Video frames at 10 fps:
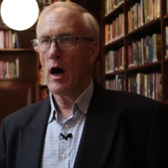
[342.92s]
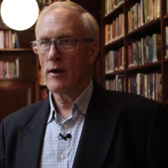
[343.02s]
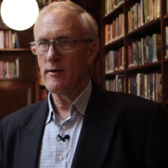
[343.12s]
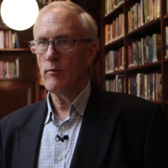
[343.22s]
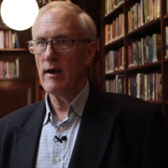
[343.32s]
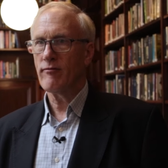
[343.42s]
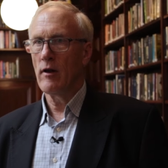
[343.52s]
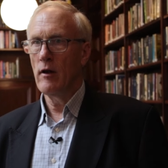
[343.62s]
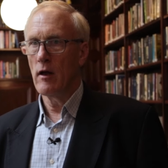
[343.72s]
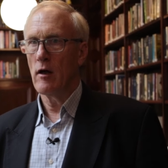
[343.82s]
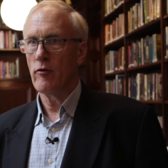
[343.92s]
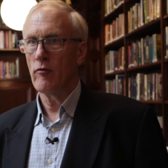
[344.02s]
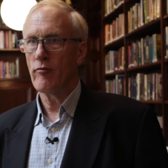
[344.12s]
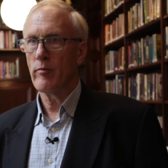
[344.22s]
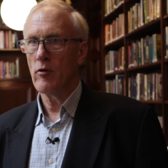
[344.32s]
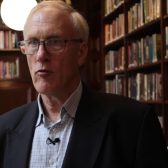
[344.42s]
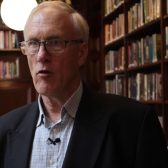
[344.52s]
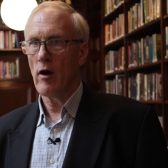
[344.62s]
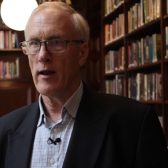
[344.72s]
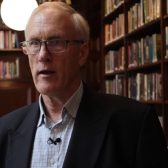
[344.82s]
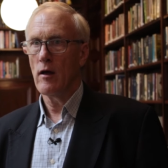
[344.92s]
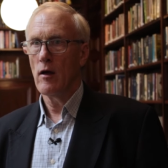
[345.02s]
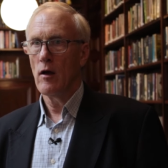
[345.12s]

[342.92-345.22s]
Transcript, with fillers: I think we have to learn from Ukraine.